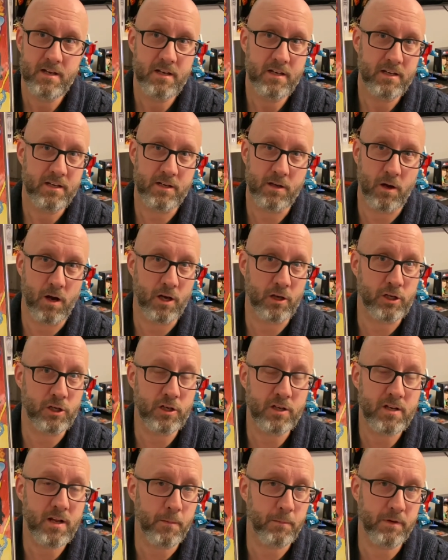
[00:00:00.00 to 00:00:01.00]
a
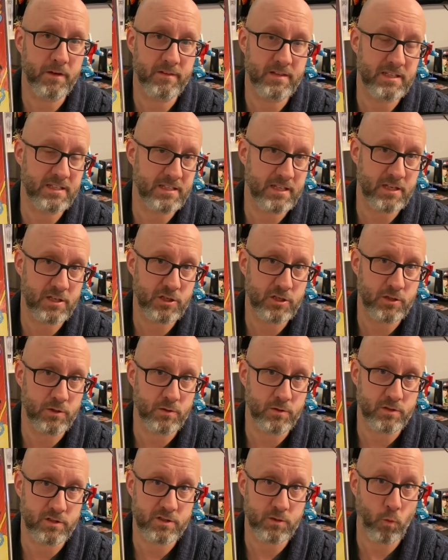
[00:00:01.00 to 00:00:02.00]
good number of these
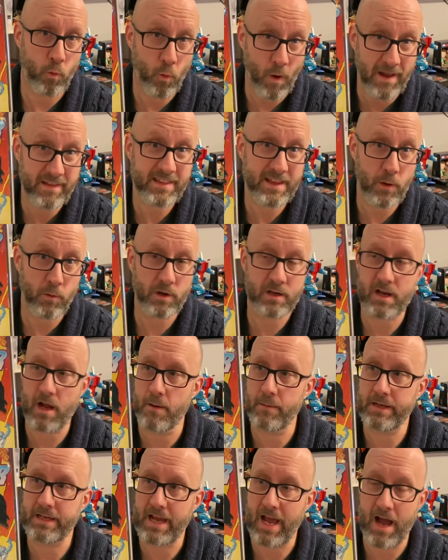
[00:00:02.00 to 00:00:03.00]
issues when they were
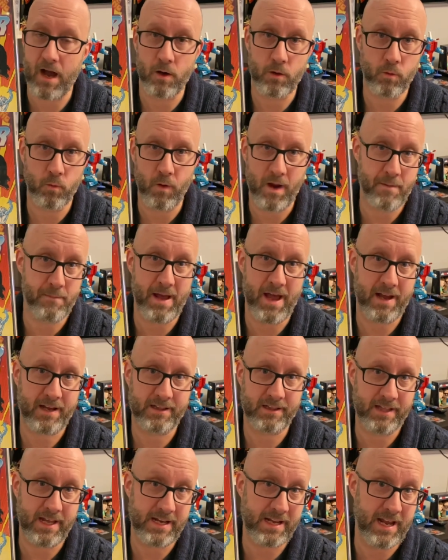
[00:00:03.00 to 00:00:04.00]
coming out, way back
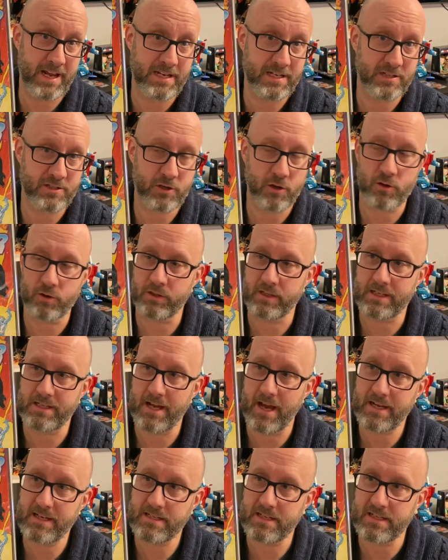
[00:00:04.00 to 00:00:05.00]
late 80s, early
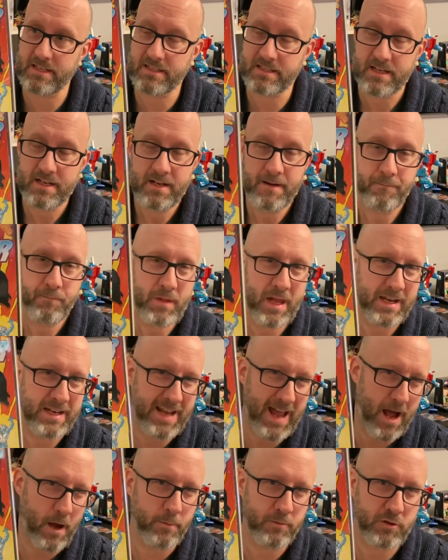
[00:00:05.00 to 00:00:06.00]
90s, and
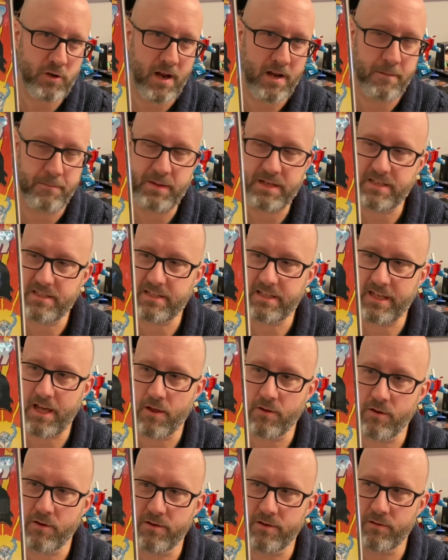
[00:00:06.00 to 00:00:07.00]
now I'm trying to piece
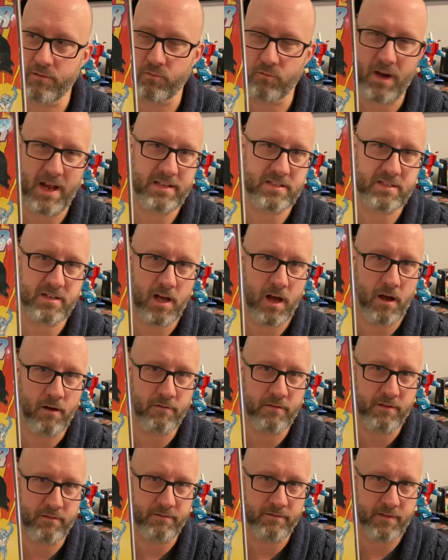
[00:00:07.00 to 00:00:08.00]
together the rest
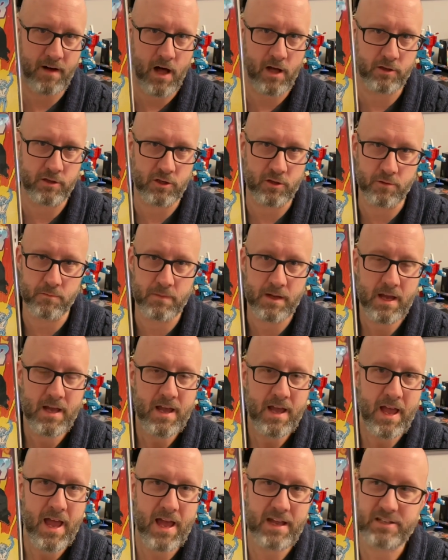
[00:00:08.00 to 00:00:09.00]
of the volume.
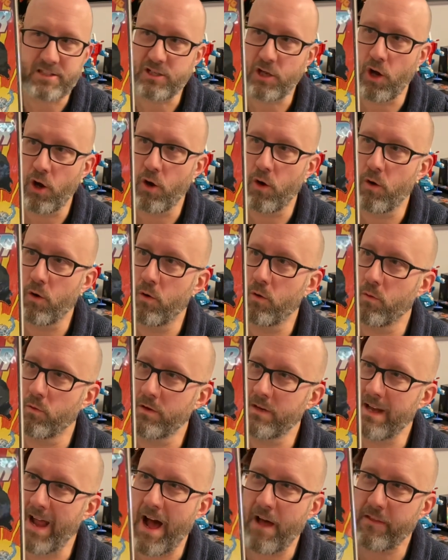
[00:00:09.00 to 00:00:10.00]
And so
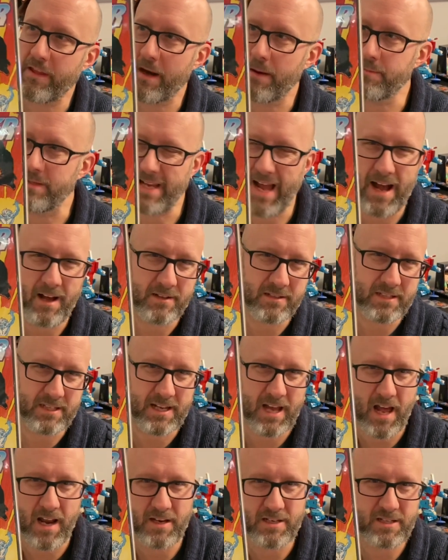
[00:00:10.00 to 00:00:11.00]
now that I'm down to
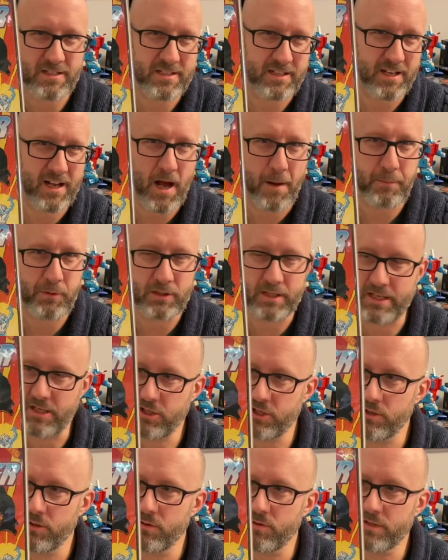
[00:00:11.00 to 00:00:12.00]
kind of just a couple
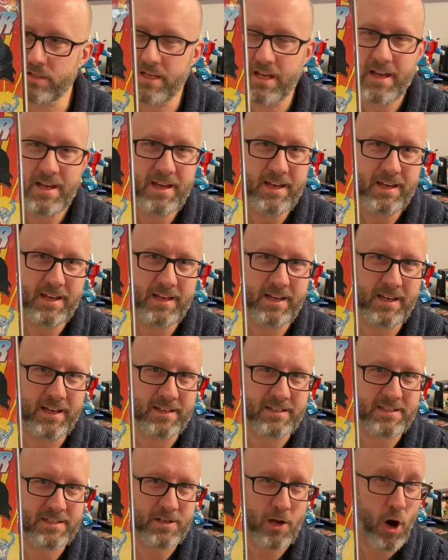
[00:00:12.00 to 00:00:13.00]
issues,
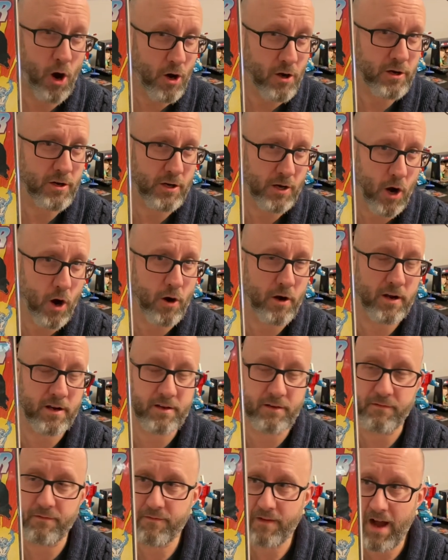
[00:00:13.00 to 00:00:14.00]
it's harder and harder
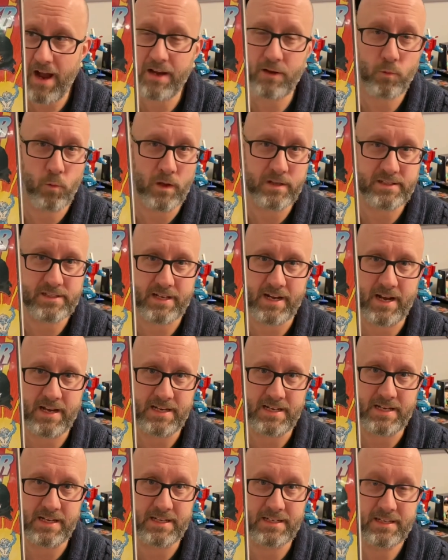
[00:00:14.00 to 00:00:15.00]
to find ones that I
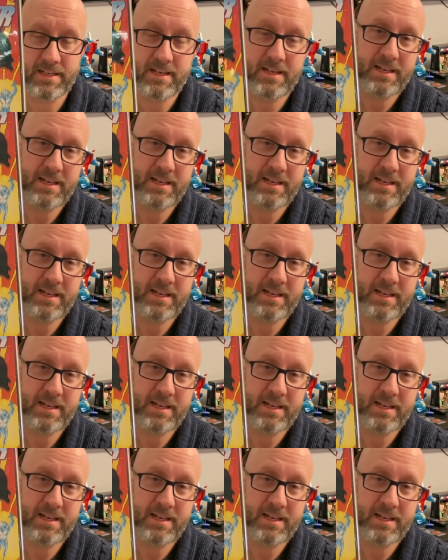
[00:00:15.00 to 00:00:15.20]
need